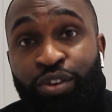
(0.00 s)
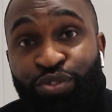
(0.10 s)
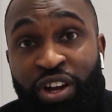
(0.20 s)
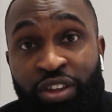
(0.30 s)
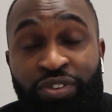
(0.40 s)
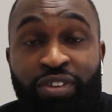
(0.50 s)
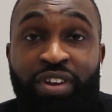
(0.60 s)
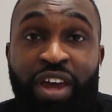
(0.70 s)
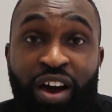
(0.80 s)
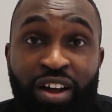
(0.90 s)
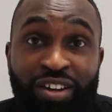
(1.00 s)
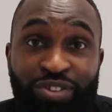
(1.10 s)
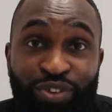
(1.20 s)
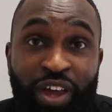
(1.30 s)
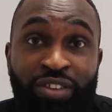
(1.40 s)
a solicitor that
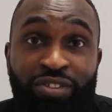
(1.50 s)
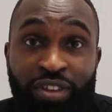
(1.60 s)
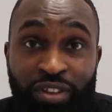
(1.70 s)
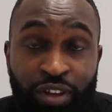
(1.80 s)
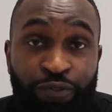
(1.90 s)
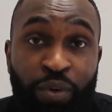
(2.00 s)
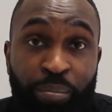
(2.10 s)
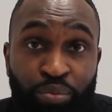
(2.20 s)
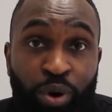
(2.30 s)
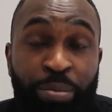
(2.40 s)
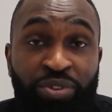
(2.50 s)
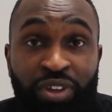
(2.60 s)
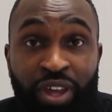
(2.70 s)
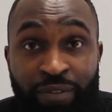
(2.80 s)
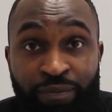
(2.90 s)
understands the different
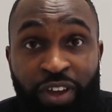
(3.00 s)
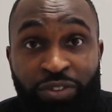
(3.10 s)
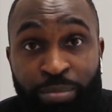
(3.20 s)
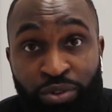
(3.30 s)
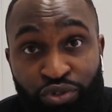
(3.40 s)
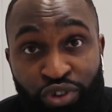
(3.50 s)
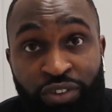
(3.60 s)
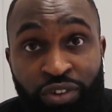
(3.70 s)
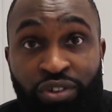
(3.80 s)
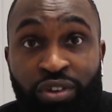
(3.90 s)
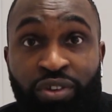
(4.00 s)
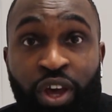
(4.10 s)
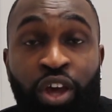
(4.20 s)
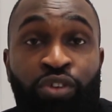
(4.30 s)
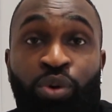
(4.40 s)
property investment strategies.
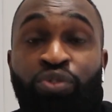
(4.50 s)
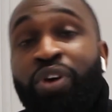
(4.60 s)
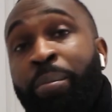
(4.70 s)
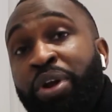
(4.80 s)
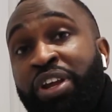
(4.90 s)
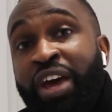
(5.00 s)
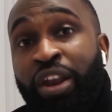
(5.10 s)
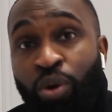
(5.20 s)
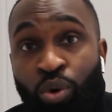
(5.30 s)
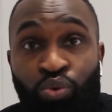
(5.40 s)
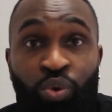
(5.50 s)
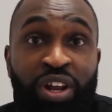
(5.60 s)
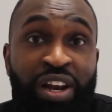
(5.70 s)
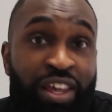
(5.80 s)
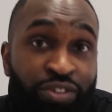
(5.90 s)
So somebody that knows what
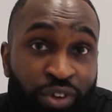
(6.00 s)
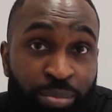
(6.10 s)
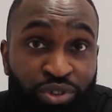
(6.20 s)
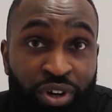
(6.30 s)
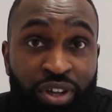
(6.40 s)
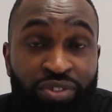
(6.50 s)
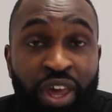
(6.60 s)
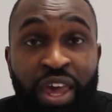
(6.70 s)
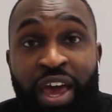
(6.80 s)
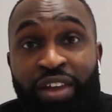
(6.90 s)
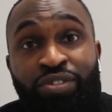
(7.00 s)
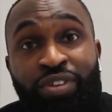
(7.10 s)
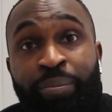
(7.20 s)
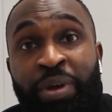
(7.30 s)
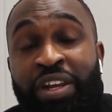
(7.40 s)
a lease option is and
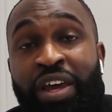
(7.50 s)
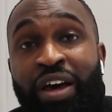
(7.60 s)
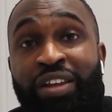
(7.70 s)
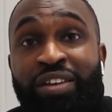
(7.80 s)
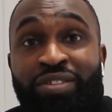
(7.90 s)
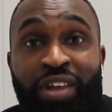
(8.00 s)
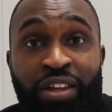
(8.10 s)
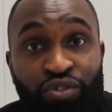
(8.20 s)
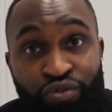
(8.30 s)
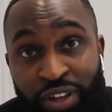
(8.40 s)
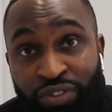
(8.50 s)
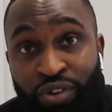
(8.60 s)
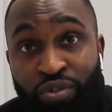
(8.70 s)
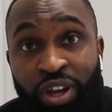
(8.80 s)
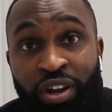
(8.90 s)
somebody that understands rent
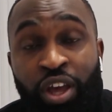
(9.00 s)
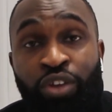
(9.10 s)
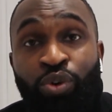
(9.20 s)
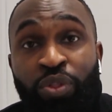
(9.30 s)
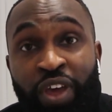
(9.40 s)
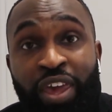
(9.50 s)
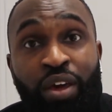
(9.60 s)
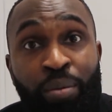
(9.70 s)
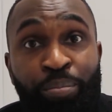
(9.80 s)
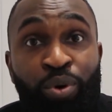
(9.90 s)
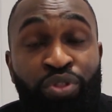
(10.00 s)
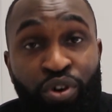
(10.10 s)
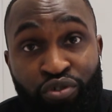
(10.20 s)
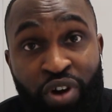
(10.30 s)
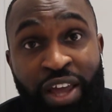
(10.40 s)
to rent, so they can put
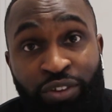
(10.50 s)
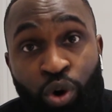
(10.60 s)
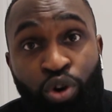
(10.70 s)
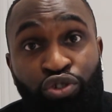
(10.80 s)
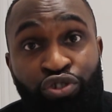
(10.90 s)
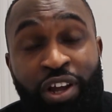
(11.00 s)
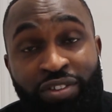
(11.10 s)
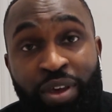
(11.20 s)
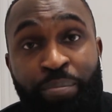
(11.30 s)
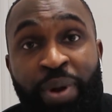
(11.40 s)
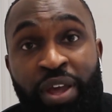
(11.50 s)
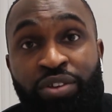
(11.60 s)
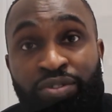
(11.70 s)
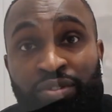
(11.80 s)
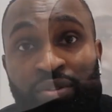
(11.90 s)
the right contract in
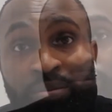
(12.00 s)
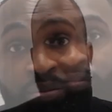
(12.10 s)
place.